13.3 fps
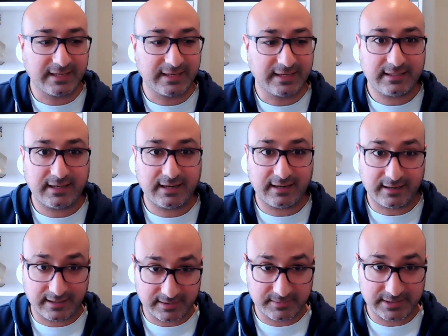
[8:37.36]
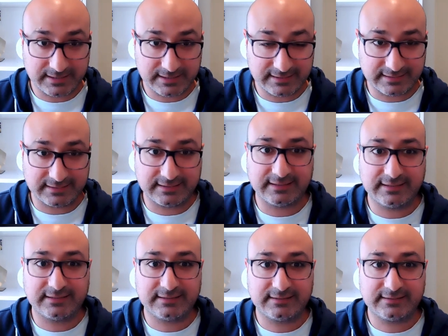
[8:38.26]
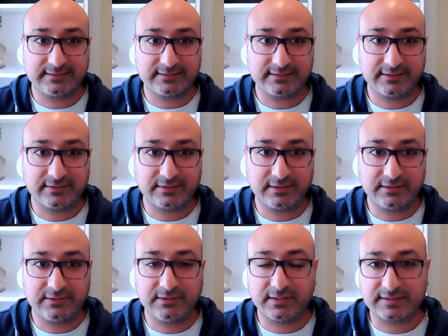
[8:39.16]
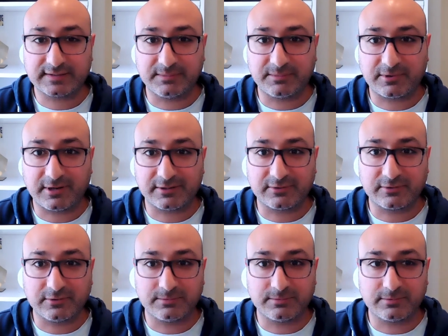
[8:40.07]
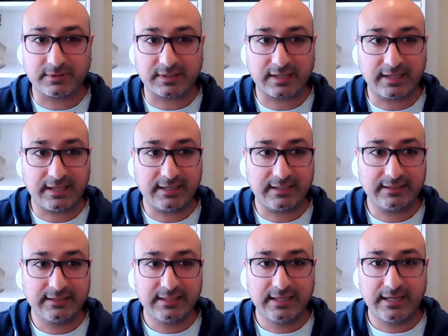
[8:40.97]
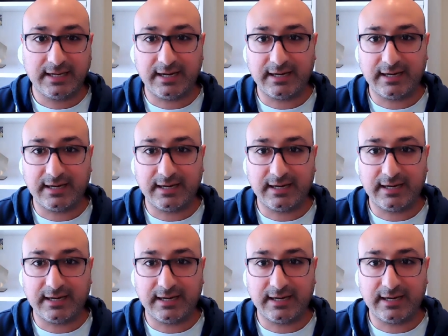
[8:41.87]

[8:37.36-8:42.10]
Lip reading: I am in the United in Pride group with Claire.